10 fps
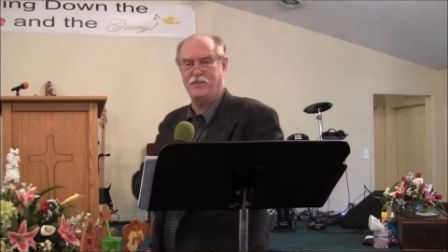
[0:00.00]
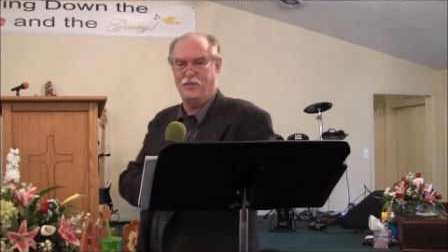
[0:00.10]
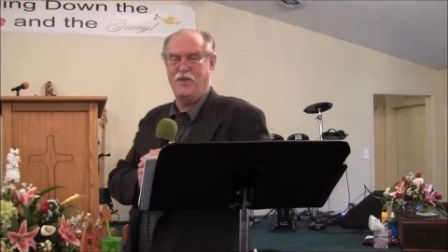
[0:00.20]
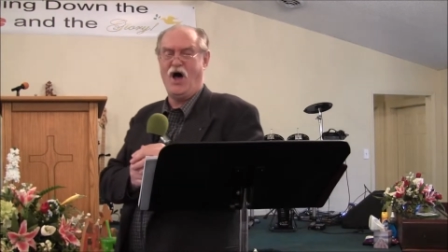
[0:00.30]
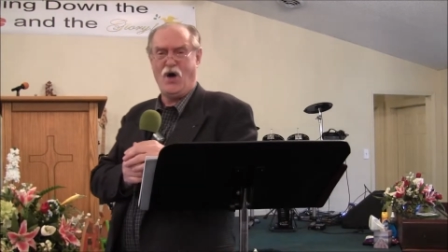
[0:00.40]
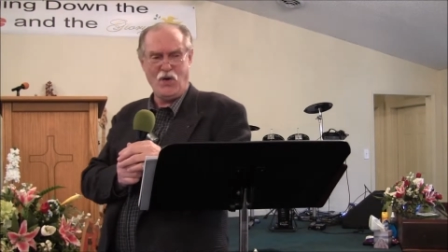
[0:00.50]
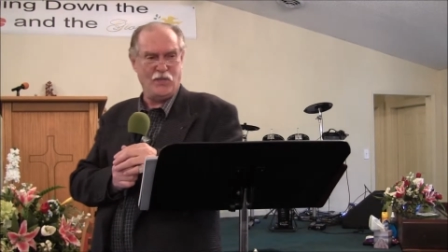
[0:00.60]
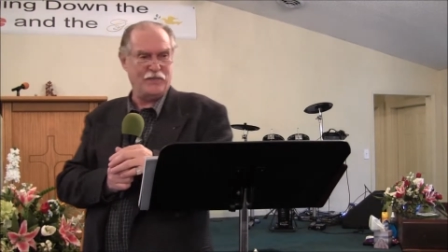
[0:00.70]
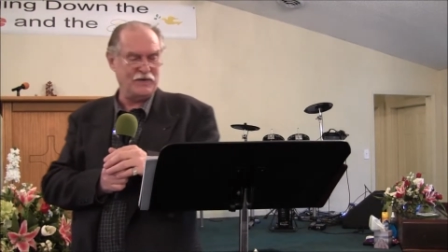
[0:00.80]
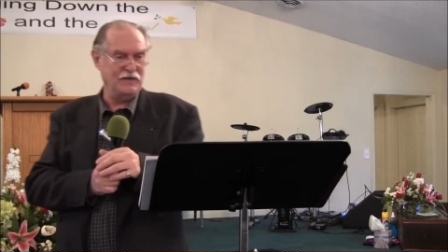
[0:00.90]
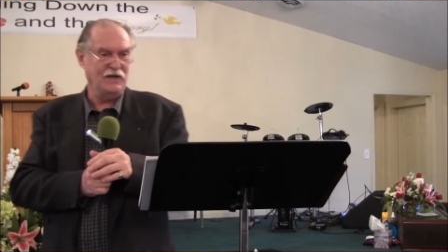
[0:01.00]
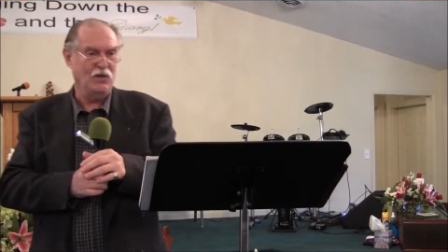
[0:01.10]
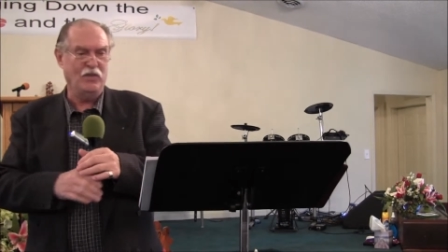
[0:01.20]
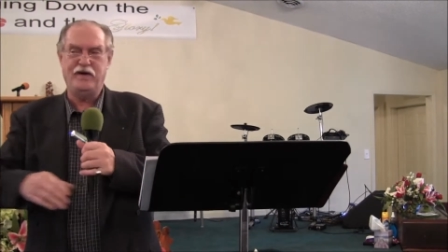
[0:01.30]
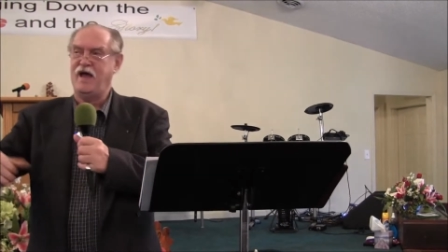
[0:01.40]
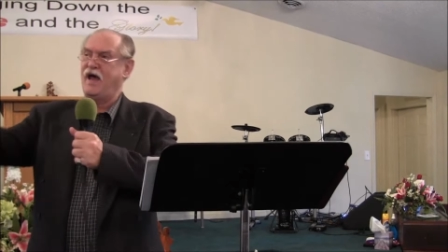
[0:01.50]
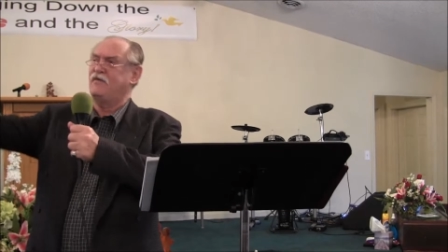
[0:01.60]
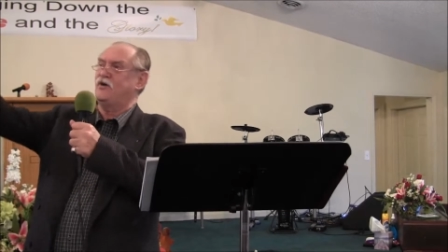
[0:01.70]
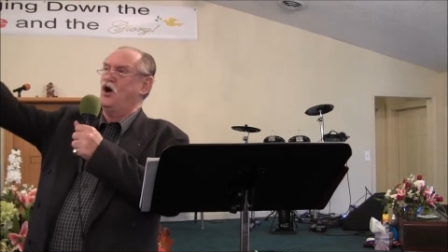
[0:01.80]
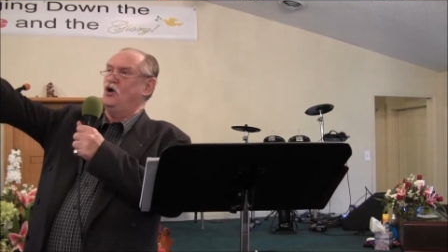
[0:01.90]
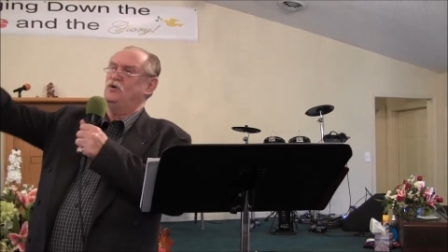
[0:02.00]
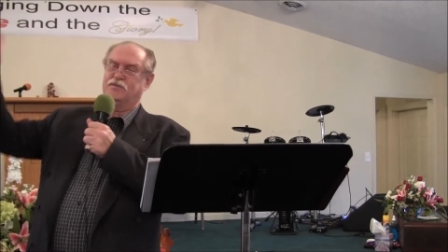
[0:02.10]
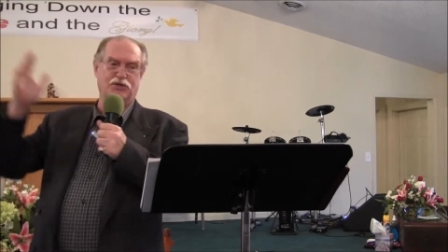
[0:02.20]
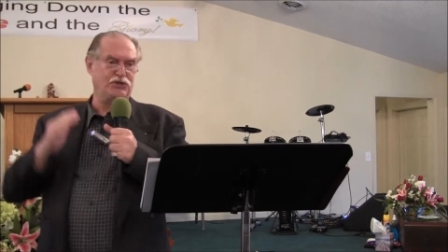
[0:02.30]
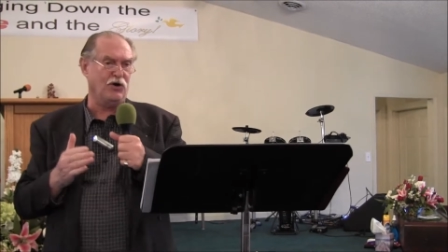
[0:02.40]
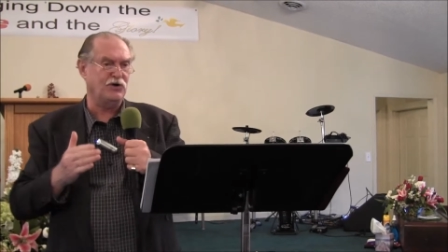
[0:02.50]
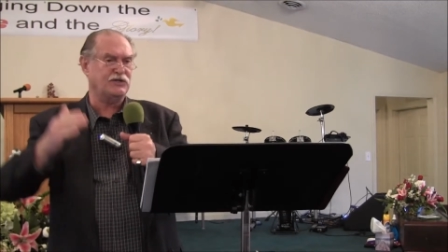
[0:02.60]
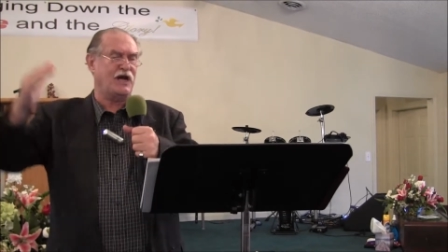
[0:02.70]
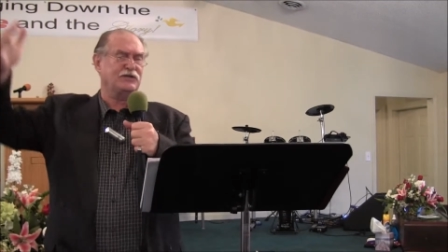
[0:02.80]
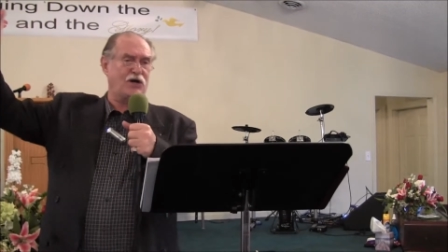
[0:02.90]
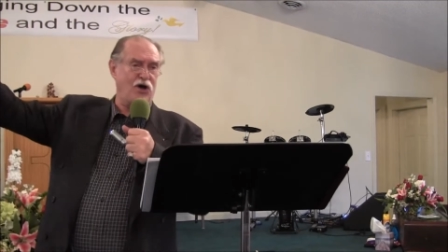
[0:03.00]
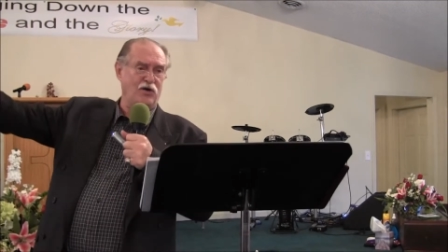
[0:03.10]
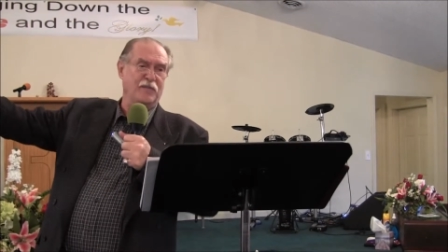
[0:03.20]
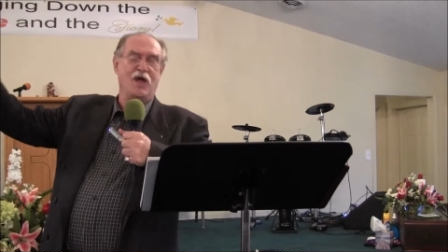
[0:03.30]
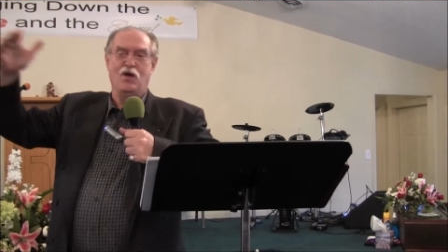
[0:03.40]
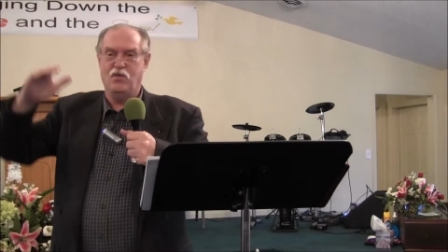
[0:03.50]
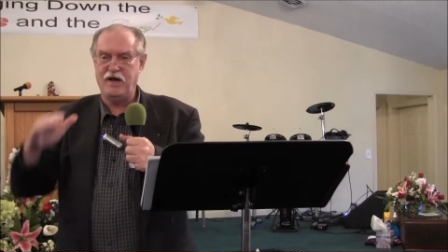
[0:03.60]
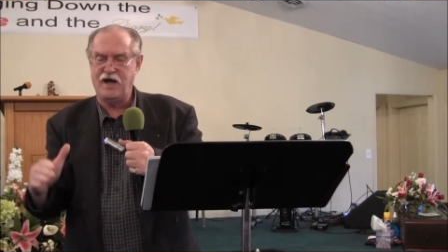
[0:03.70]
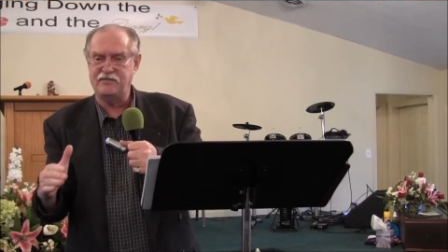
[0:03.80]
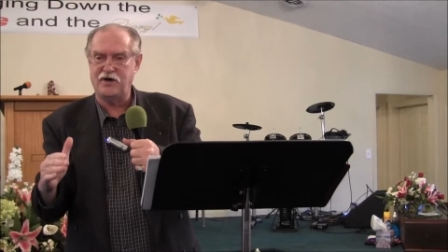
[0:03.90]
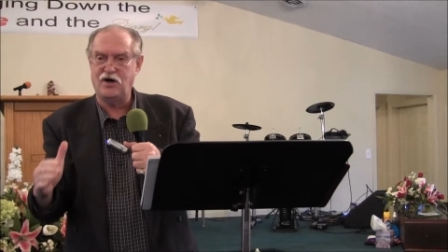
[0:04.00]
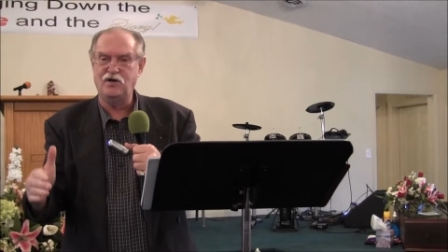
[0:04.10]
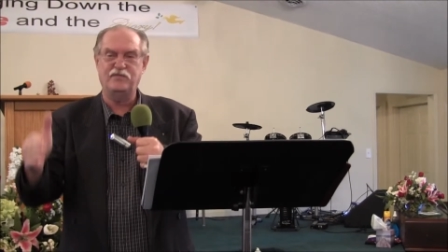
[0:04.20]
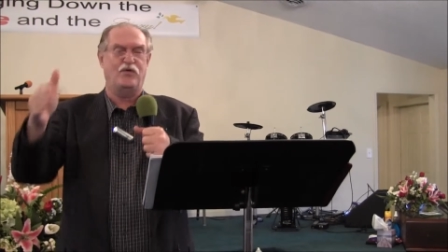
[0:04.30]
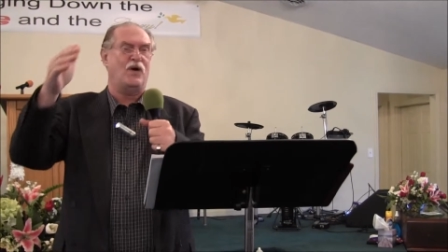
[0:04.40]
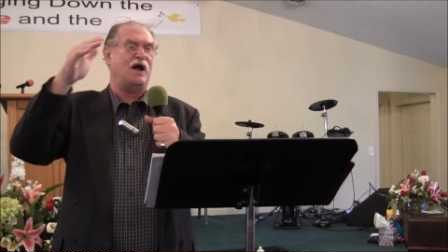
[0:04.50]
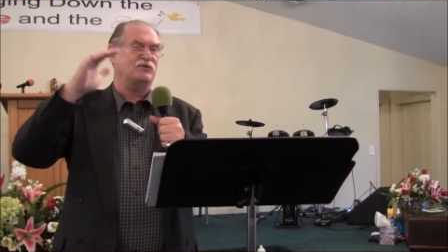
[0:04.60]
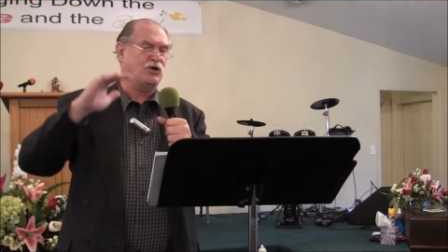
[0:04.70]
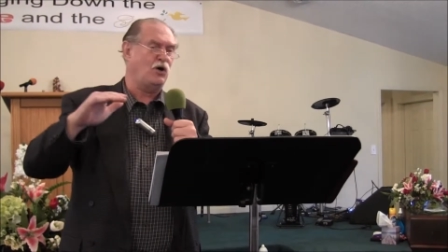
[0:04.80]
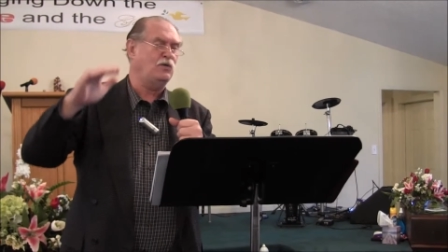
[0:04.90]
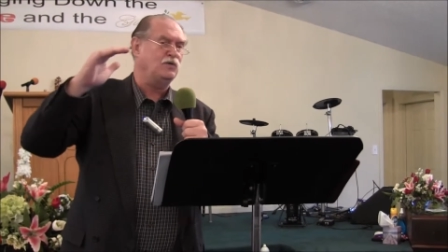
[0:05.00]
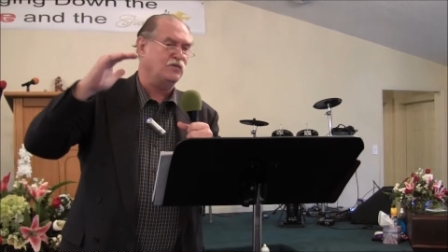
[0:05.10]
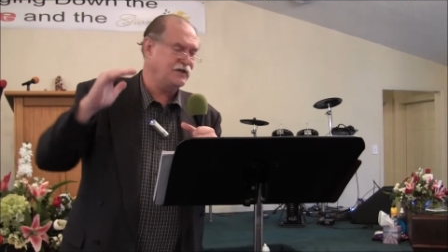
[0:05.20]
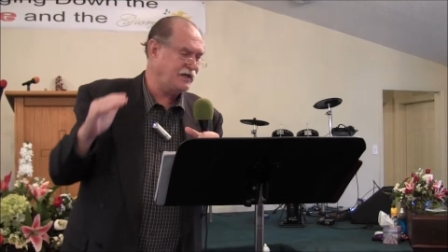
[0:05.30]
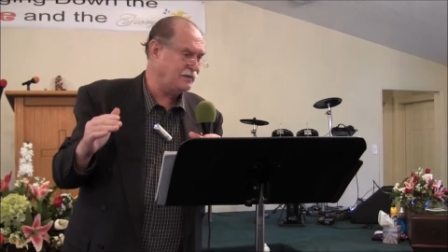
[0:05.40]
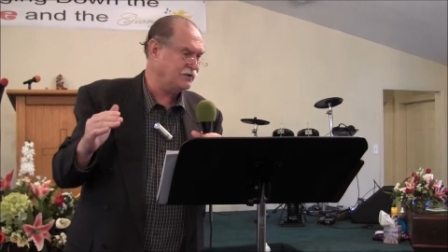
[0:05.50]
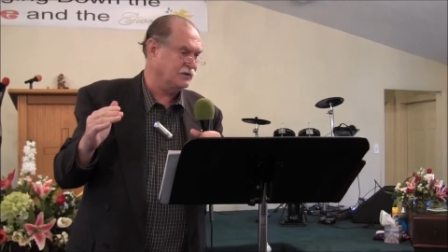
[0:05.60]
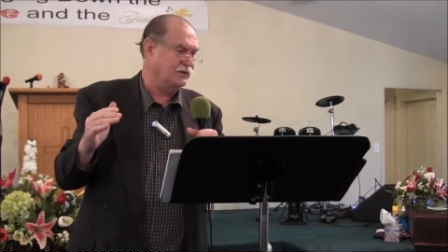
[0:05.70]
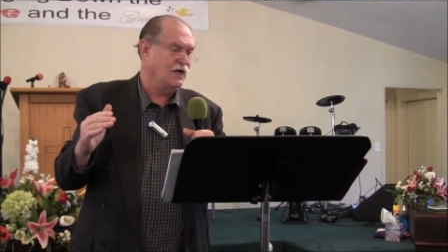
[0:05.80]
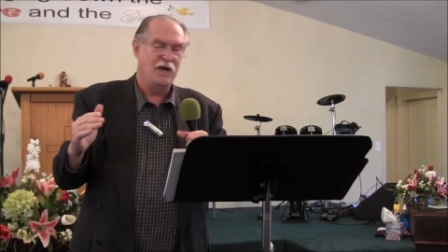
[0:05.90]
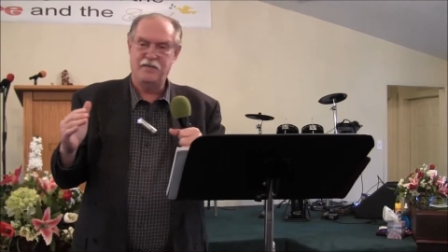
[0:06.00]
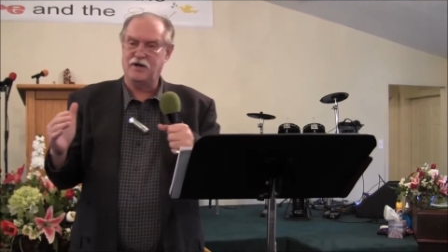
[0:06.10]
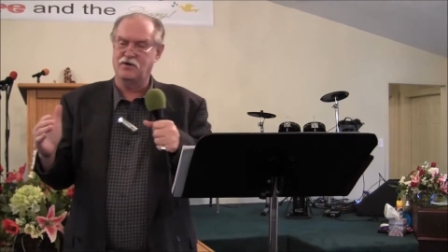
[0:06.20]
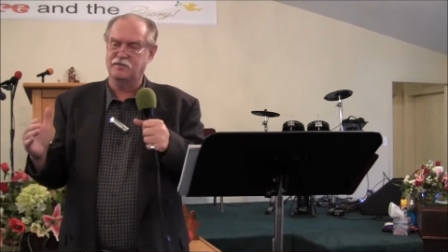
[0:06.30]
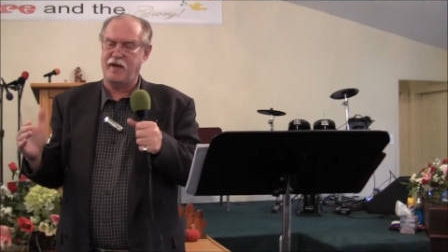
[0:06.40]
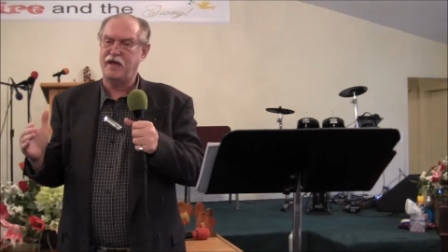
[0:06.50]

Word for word: with hope. We have a hope. The church has a hope. We have a hope for our total redemption Amen. because